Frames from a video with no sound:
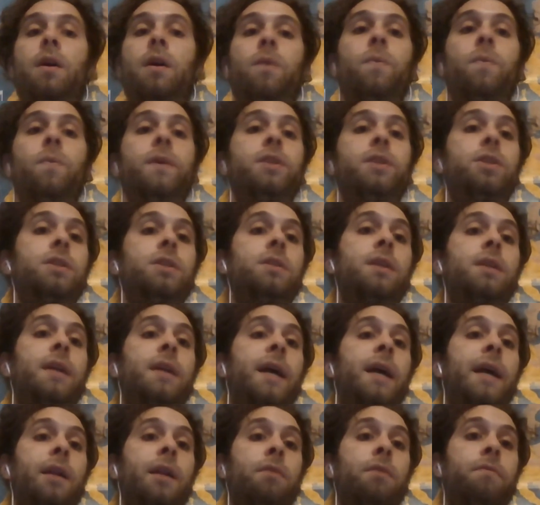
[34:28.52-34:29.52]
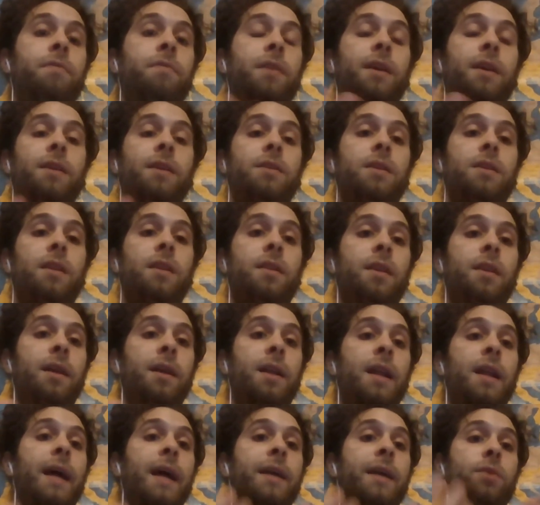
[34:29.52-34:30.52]
which is the kind of things that they
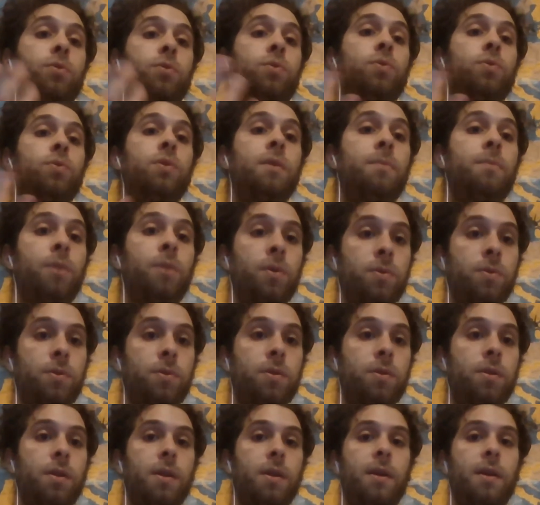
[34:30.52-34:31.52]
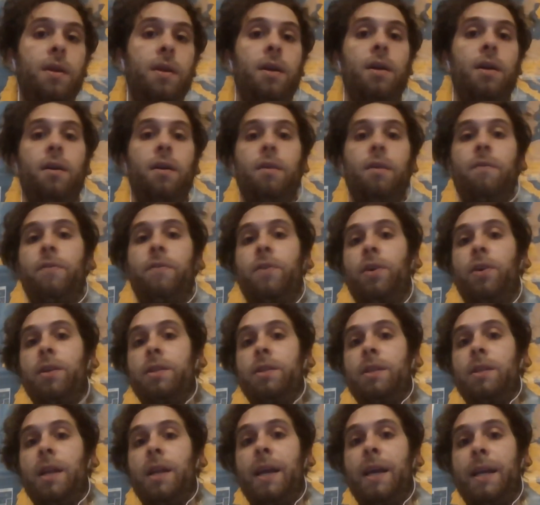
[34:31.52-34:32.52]
like to do the most. Of
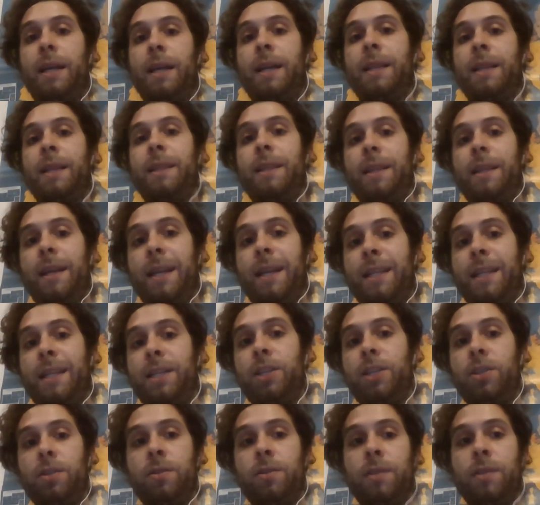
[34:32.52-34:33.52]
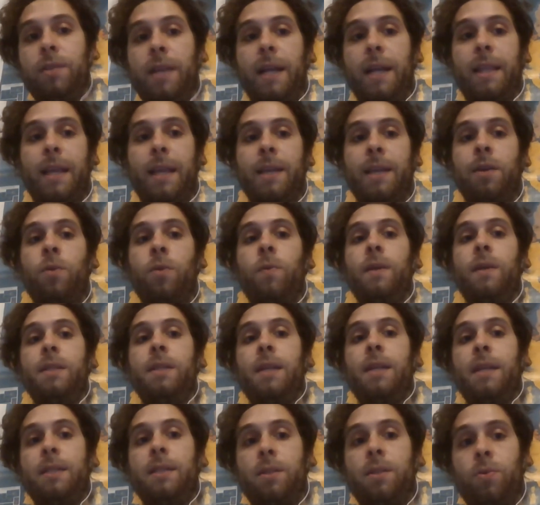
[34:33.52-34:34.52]
course, like in addition to that, I always
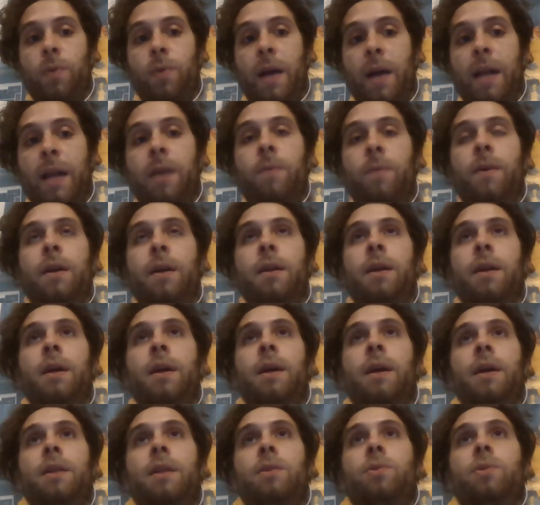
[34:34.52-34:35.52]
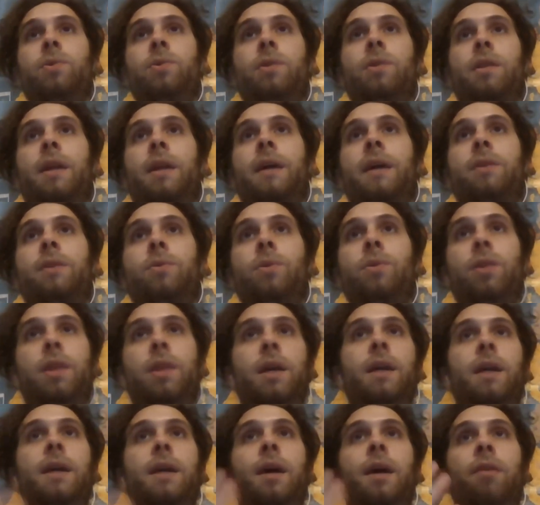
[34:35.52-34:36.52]
ask to anyone to try to
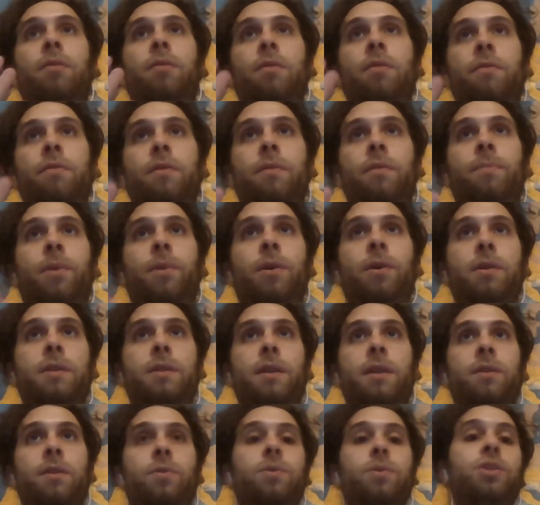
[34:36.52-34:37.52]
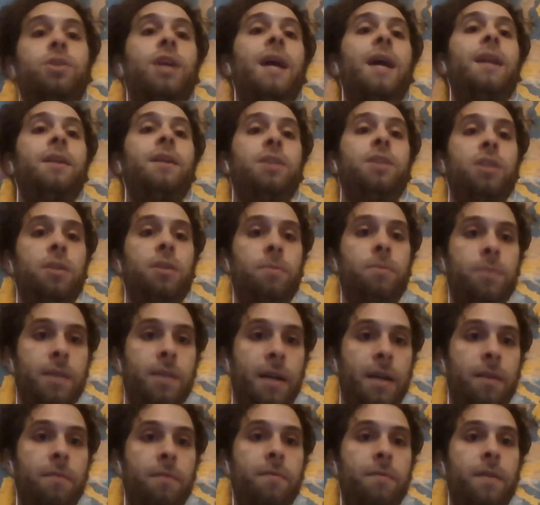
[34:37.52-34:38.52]
think out of the box and to challenge
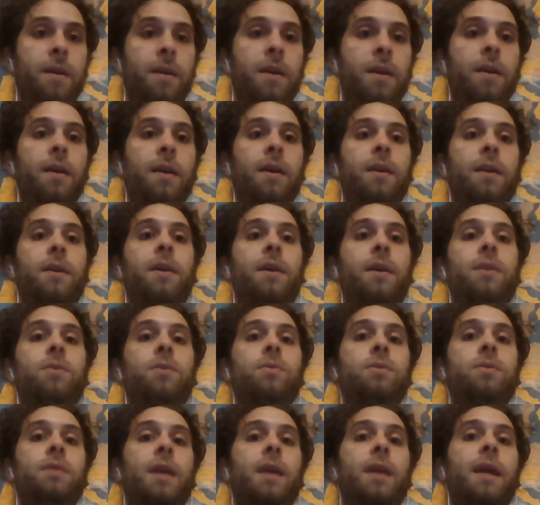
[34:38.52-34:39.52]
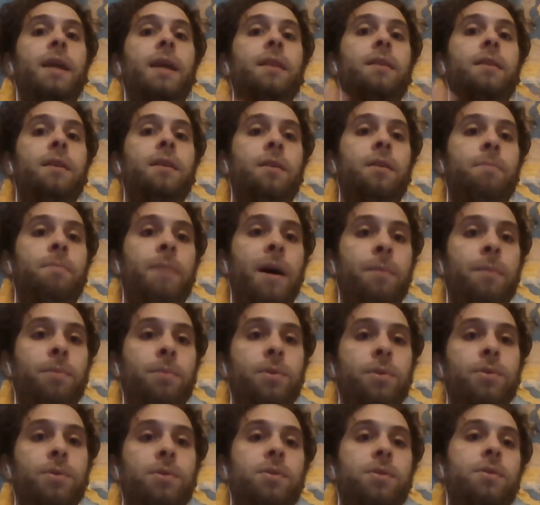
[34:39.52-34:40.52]
themselves, not to stay in their
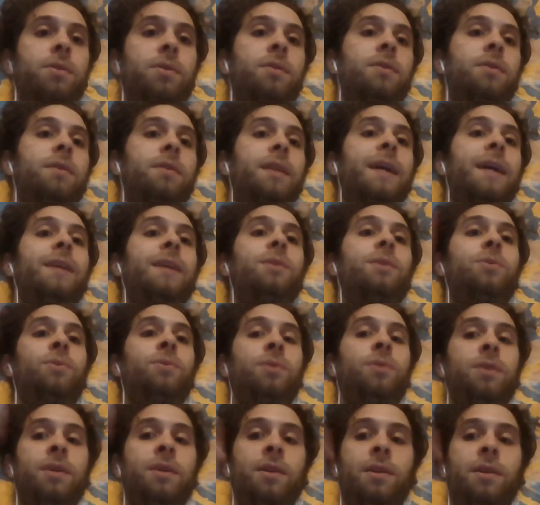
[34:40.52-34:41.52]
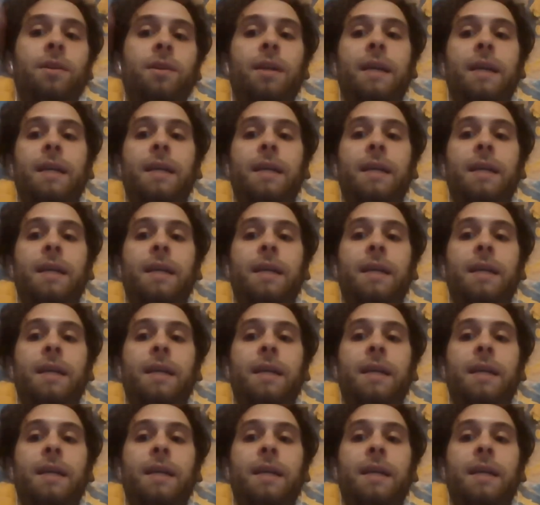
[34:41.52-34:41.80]
bubbles. So try to, you know,